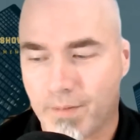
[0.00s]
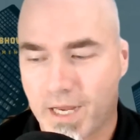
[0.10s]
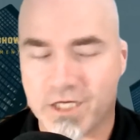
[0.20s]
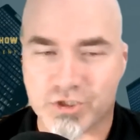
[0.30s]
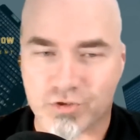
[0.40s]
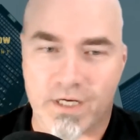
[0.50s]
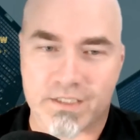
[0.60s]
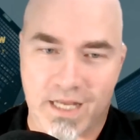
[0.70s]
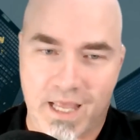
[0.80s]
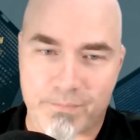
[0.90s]
Any
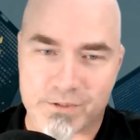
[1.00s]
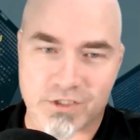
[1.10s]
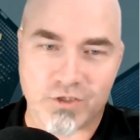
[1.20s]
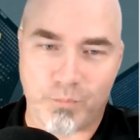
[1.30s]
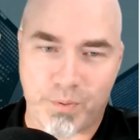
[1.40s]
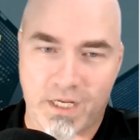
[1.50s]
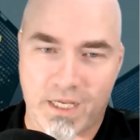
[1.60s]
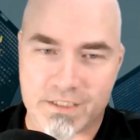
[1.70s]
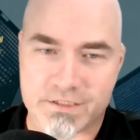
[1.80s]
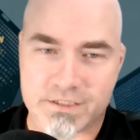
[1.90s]
strike that happens at
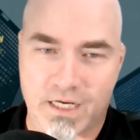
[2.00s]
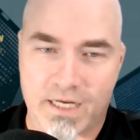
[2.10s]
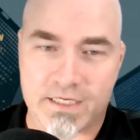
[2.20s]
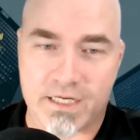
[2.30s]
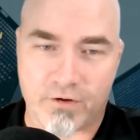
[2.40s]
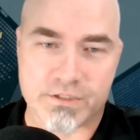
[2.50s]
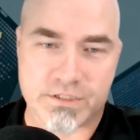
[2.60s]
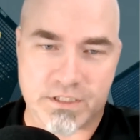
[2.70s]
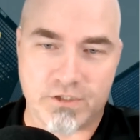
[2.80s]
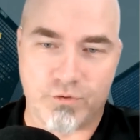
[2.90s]
UPS, I
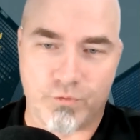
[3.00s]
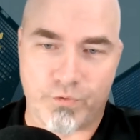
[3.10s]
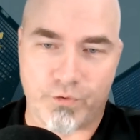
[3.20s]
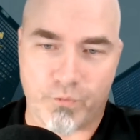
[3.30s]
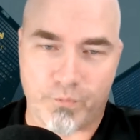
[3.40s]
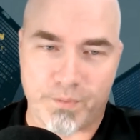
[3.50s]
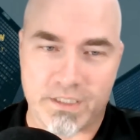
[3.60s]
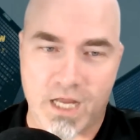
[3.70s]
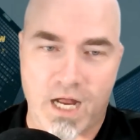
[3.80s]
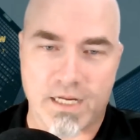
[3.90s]
guarantee you there will
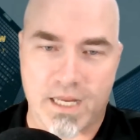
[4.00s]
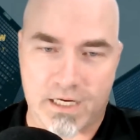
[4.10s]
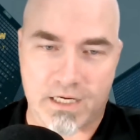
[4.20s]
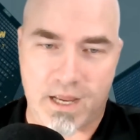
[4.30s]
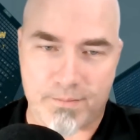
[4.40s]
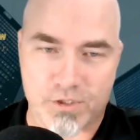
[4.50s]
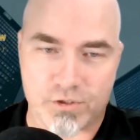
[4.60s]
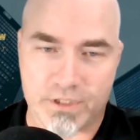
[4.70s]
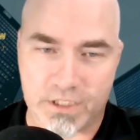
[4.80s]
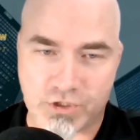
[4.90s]
be
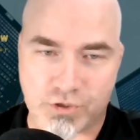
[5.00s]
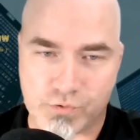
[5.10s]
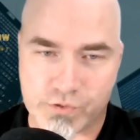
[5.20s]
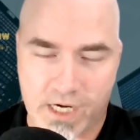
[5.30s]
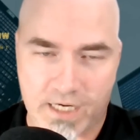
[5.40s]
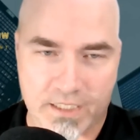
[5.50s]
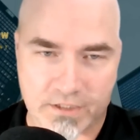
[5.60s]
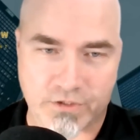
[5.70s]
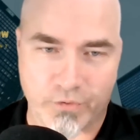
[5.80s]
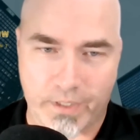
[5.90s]
non-economical issues tied
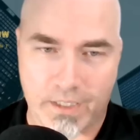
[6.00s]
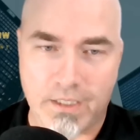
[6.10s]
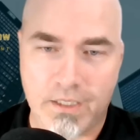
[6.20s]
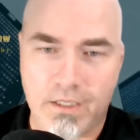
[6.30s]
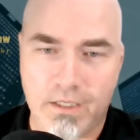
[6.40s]
into it.